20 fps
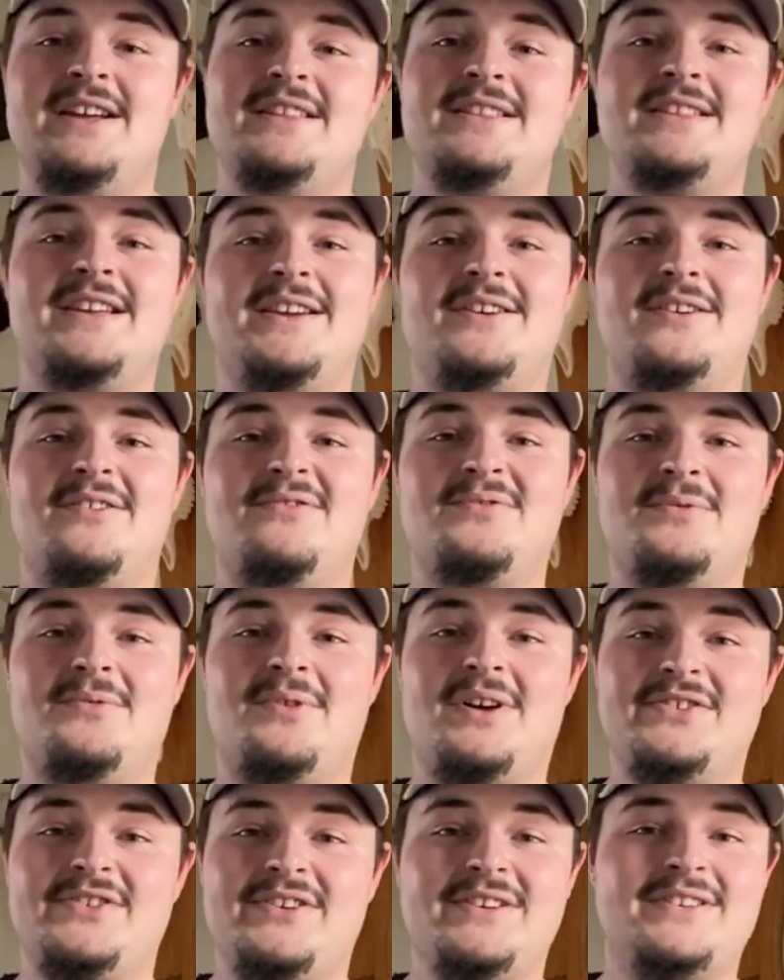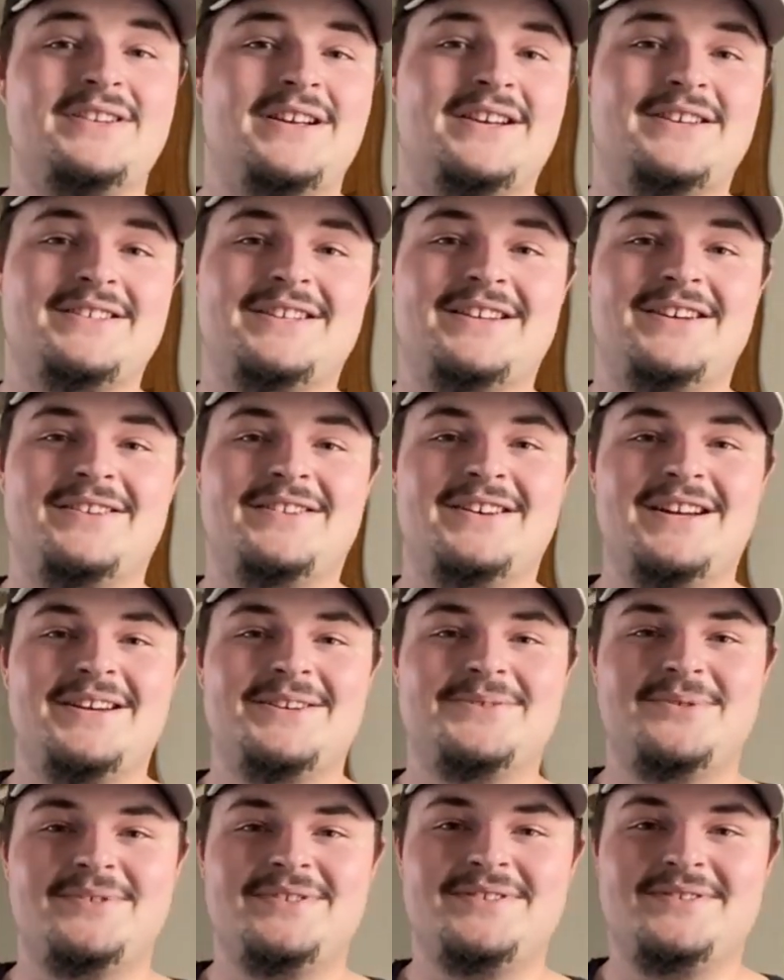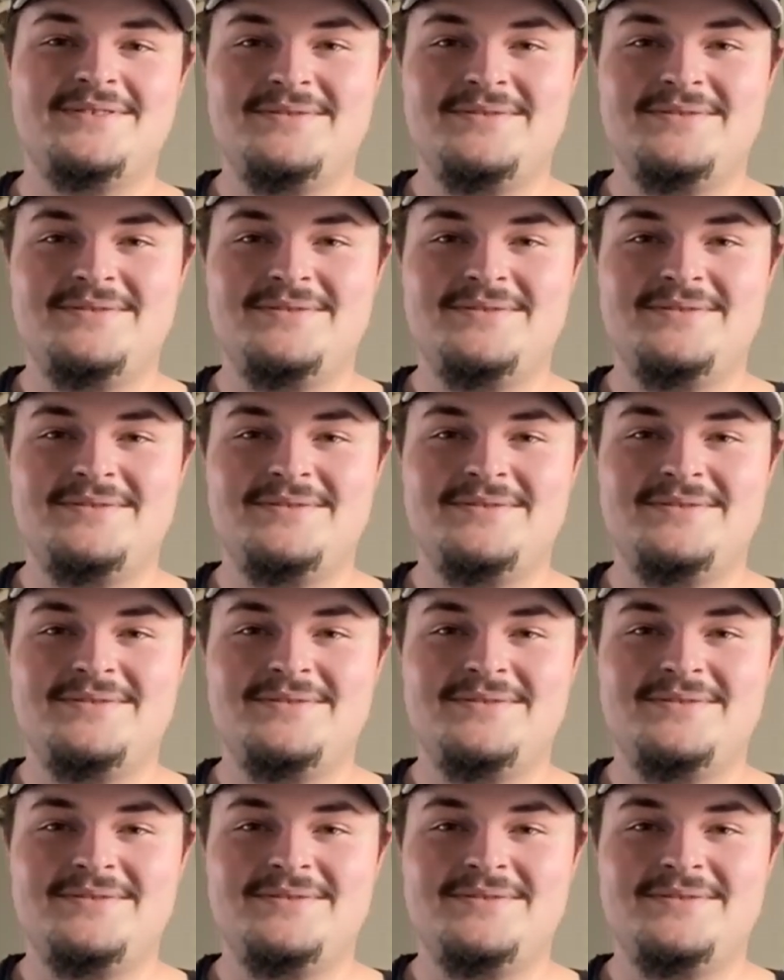Thank you all for watching. I'll see you on the next one.